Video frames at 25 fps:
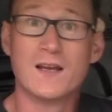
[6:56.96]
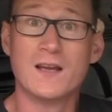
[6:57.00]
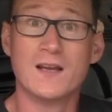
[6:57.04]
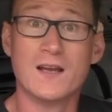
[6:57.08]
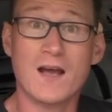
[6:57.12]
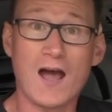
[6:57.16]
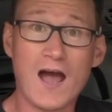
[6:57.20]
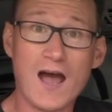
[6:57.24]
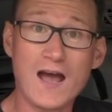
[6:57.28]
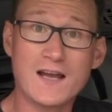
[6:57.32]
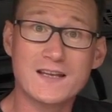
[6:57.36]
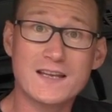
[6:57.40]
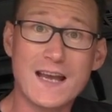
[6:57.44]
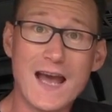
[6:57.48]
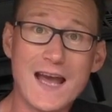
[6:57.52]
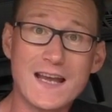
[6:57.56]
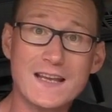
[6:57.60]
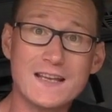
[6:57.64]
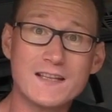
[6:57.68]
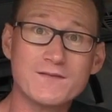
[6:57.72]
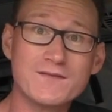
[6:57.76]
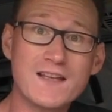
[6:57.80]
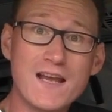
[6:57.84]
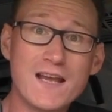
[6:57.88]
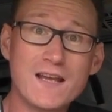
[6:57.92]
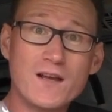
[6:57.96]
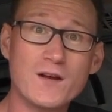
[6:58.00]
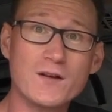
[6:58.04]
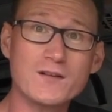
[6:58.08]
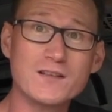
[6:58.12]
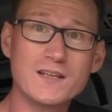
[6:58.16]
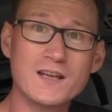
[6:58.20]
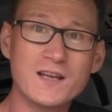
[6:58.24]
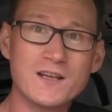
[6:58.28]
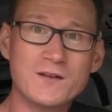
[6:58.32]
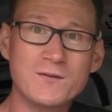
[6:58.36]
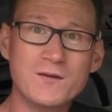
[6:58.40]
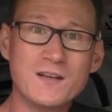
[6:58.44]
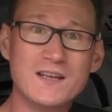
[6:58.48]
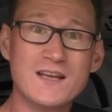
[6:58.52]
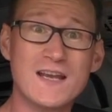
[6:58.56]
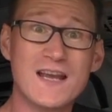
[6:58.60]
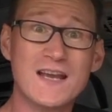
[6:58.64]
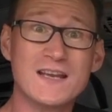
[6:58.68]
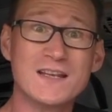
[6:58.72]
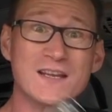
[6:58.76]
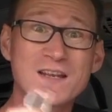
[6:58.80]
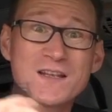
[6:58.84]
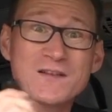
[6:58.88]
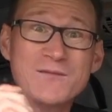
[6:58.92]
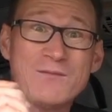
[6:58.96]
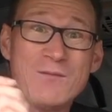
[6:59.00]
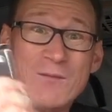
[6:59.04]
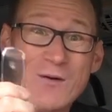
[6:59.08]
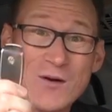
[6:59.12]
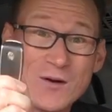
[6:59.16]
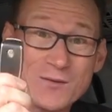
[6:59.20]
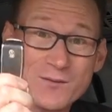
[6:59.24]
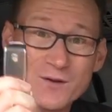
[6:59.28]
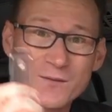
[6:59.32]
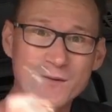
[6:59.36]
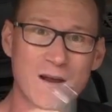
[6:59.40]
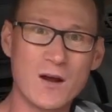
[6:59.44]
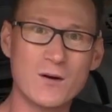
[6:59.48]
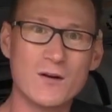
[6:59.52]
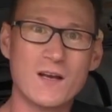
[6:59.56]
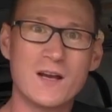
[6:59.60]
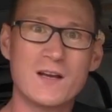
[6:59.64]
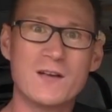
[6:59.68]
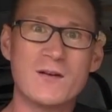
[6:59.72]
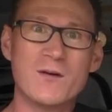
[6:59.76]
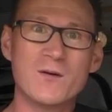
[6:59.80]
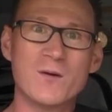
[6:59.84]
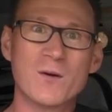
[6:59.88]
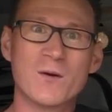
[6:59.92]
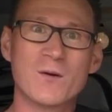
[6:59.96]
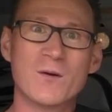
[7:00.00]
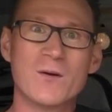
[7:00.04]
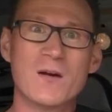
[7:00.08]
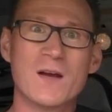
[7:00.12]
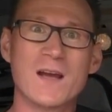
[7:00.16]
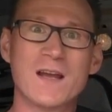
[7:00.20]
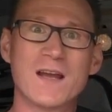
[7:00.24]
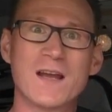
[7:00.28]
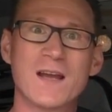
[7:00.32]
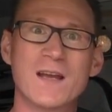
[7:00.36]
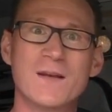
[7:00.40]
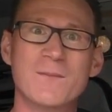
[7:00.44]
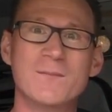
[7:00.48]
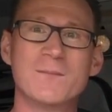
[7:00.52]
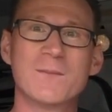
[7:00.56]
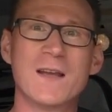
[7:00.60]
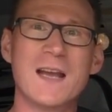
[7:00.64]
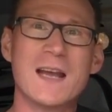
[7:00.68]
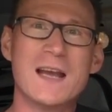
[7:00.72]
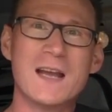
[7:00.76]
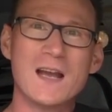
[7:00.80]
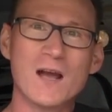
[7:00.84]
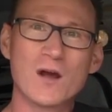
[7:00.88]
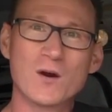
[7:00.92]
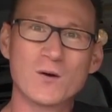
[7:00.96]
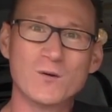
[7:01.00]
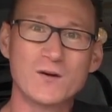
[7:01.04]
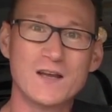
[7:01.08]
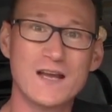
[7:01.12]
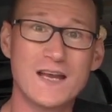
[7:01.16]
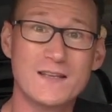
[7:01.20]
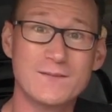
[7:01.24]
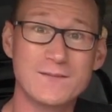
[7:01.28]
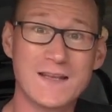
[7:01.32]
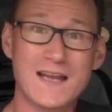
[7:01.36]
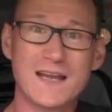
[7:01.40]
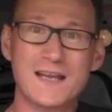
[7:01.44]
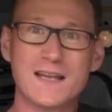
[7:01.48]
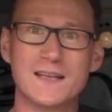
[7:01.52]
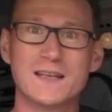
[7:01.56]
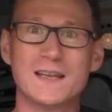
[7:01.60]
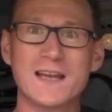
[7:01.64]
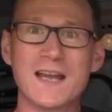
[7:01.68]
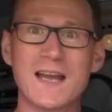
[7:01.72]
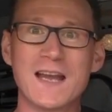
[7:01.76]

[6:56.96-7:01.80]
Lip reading: You can't activate continuous heating through the remote control, meaning only immediate